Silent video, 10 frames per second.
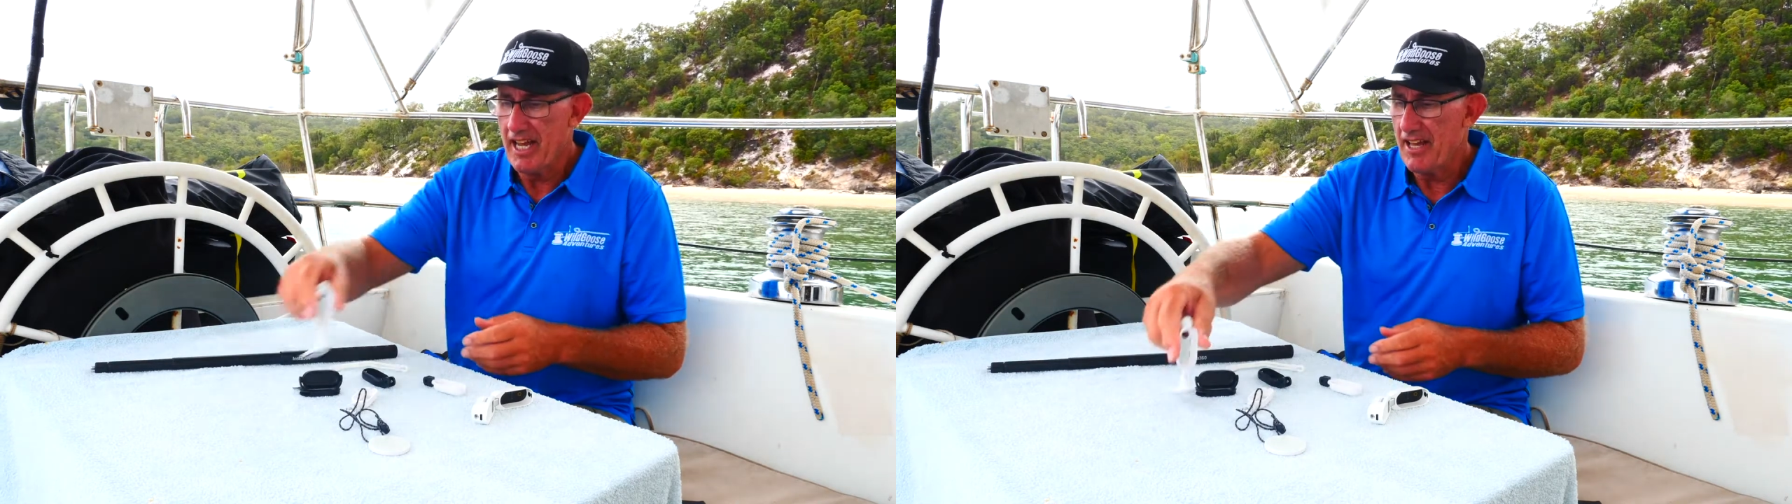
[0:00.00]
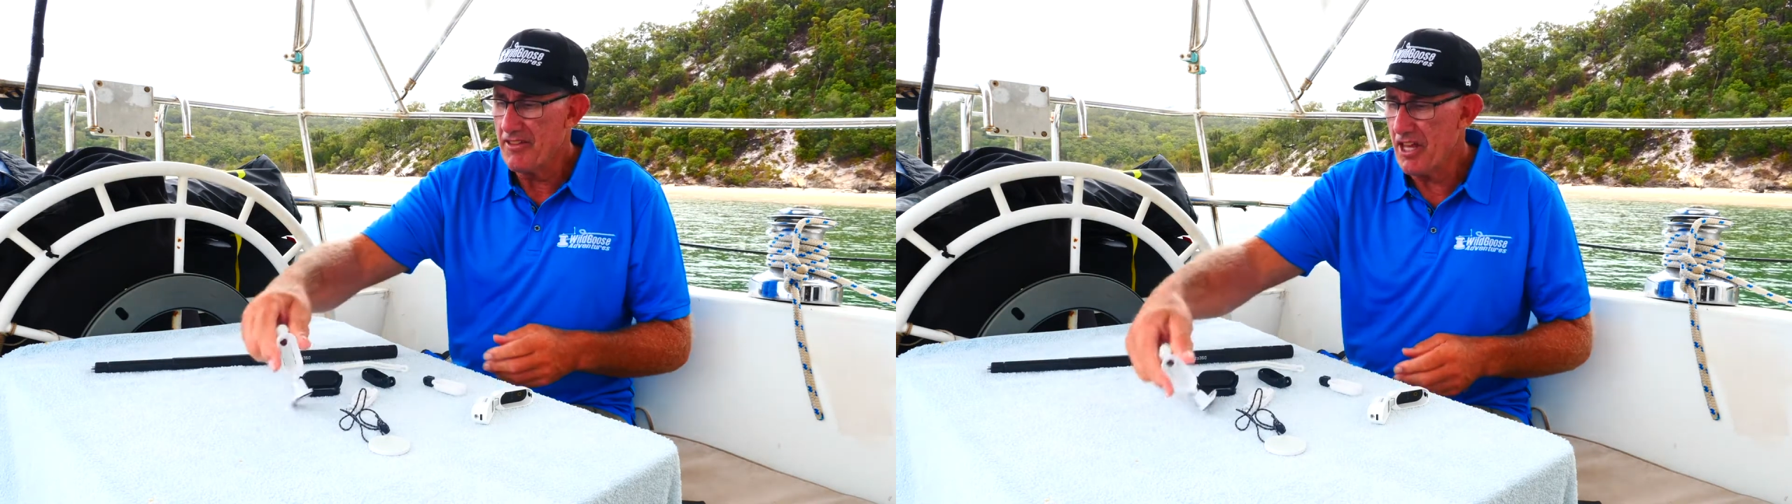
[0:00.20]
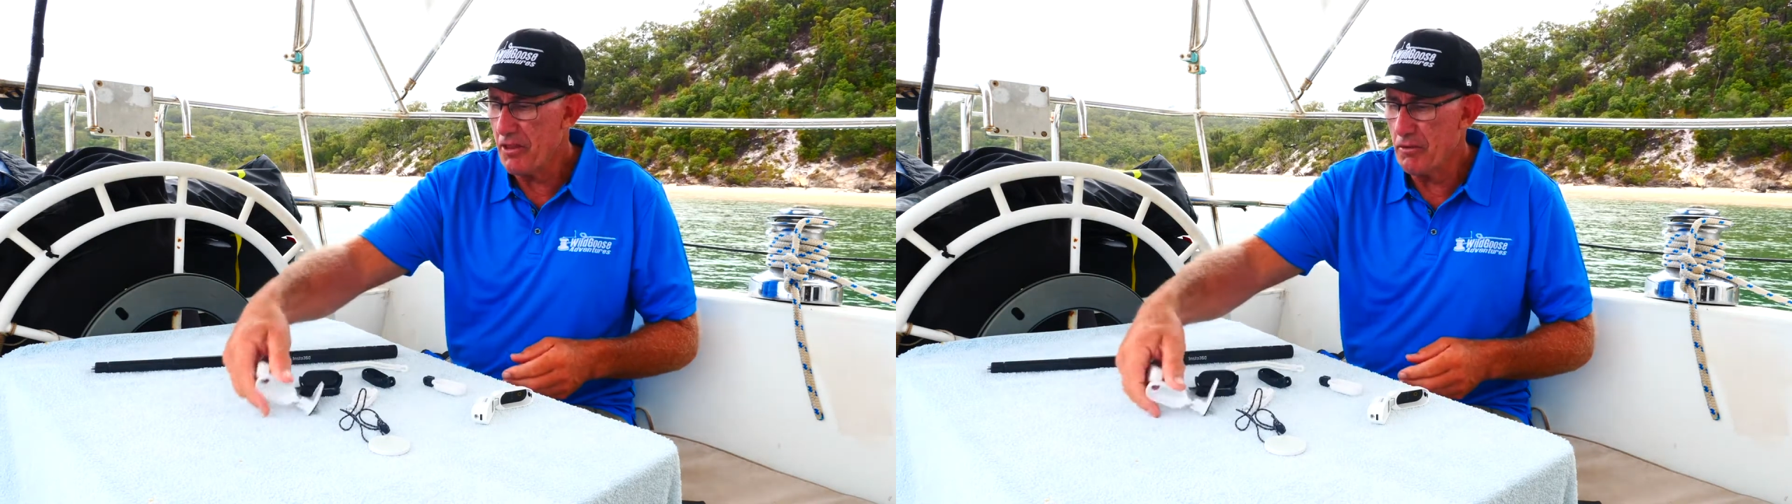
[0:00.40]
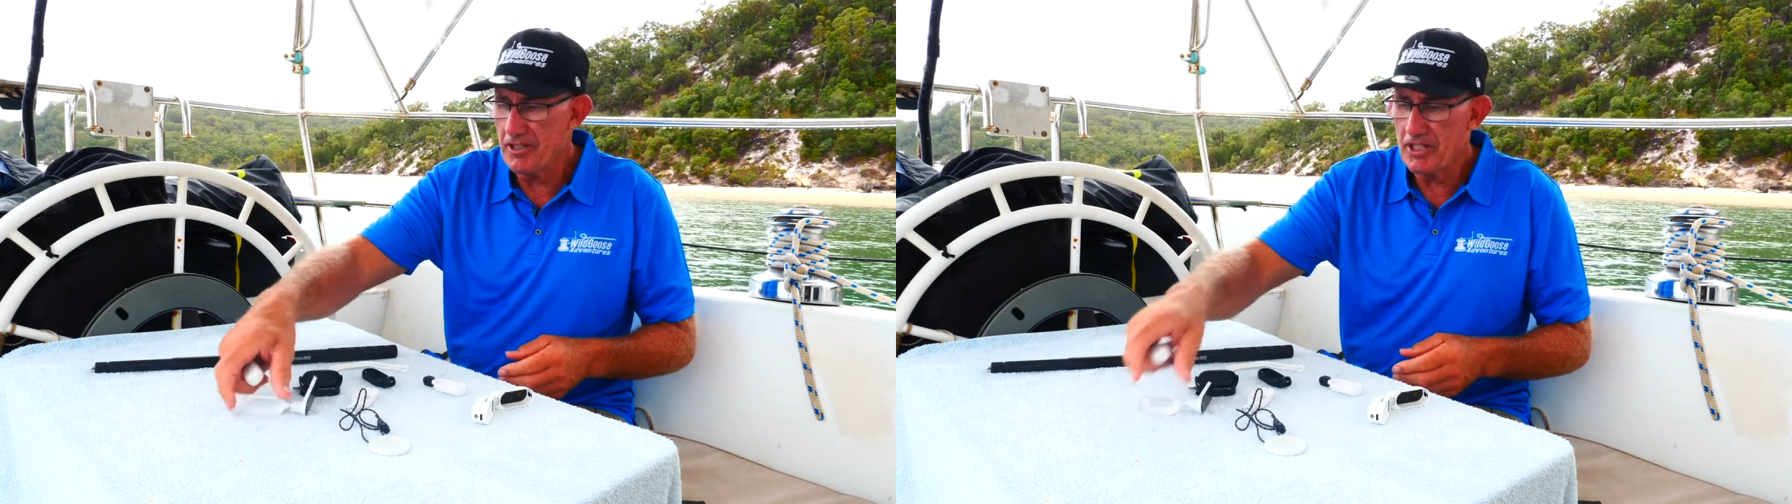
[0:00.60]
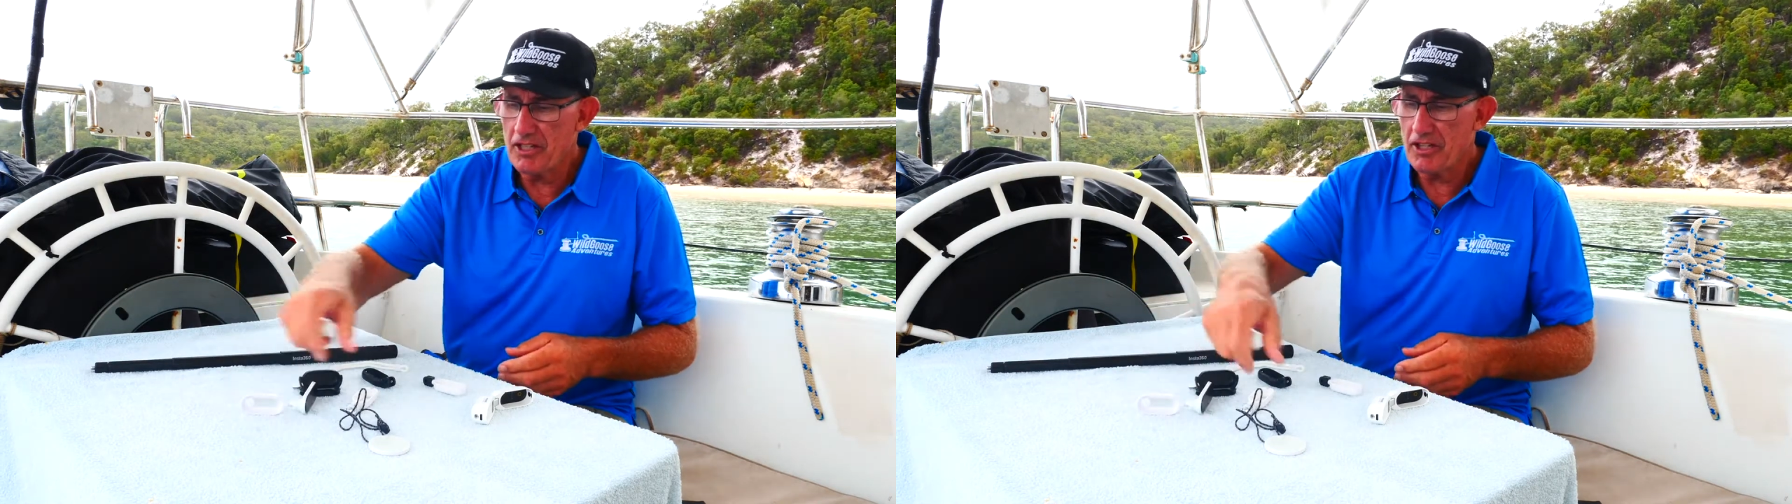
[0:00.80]
And the other one
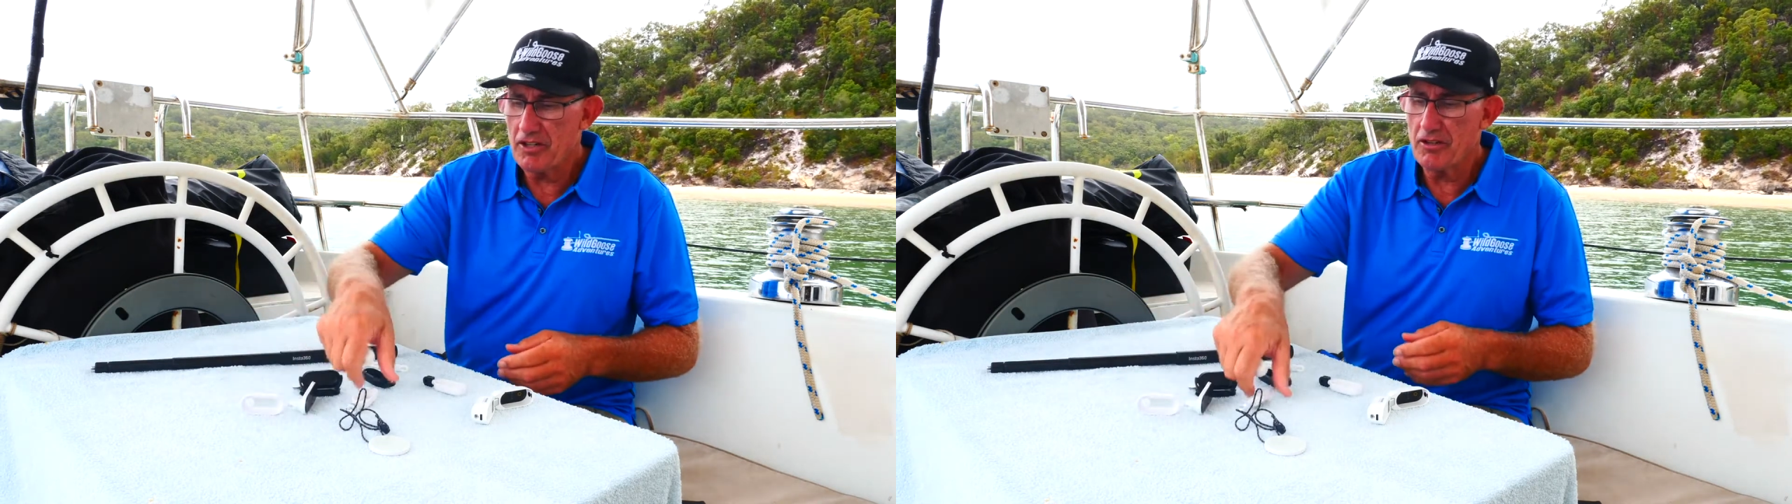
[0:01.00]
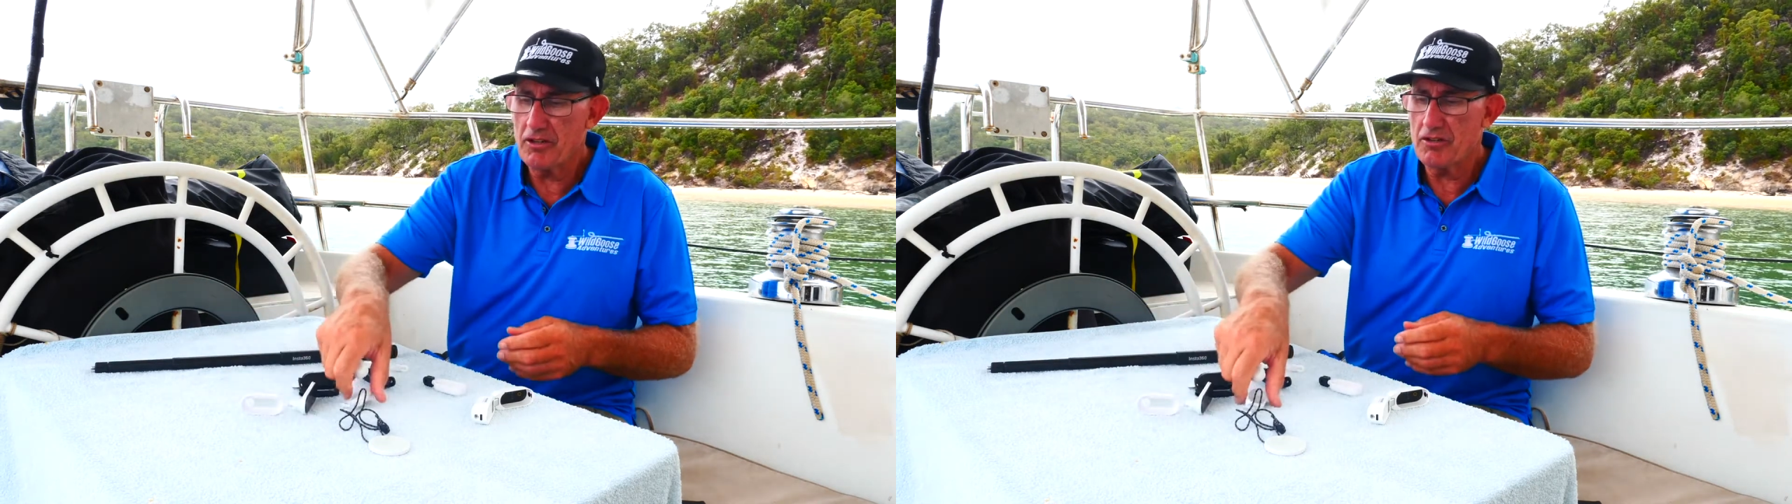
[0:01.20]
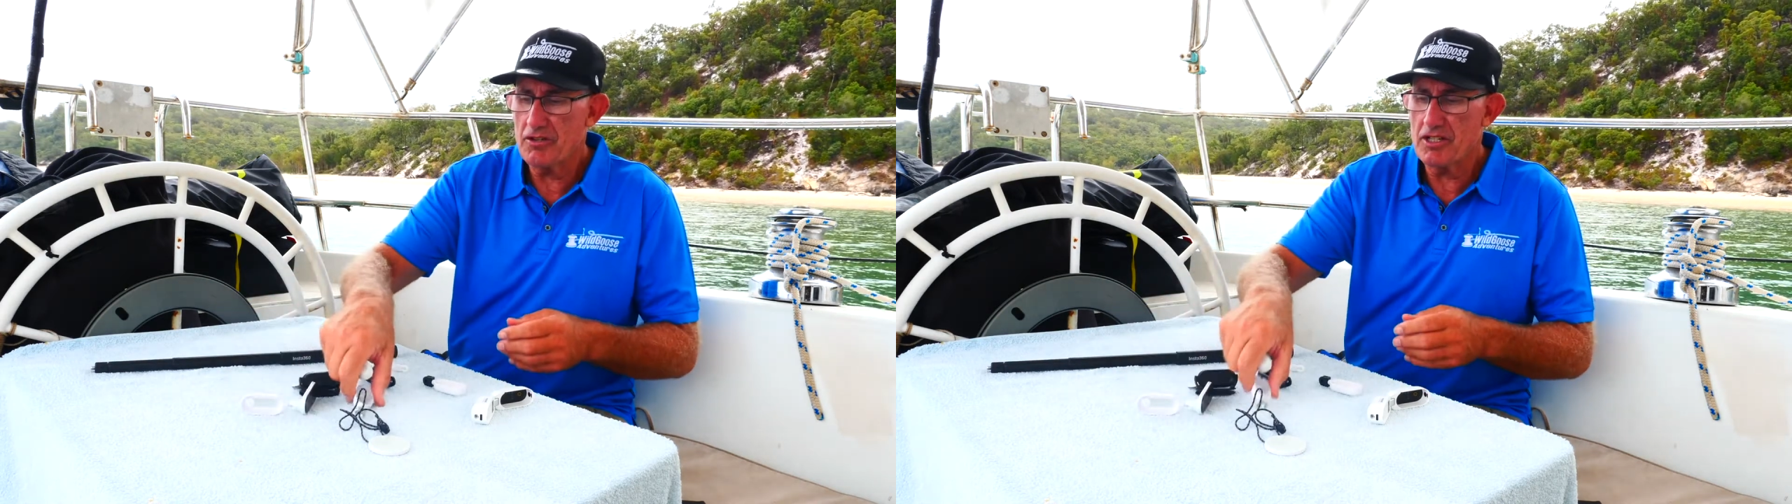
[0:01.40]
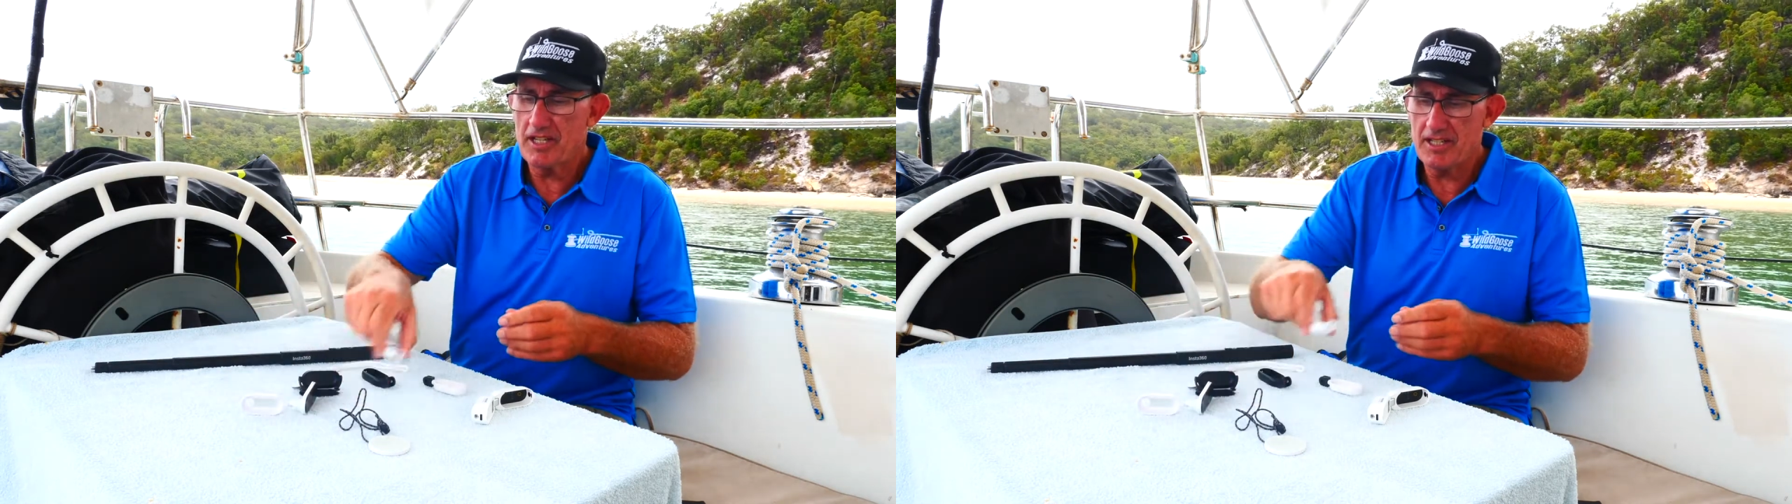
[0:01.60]
that you can use,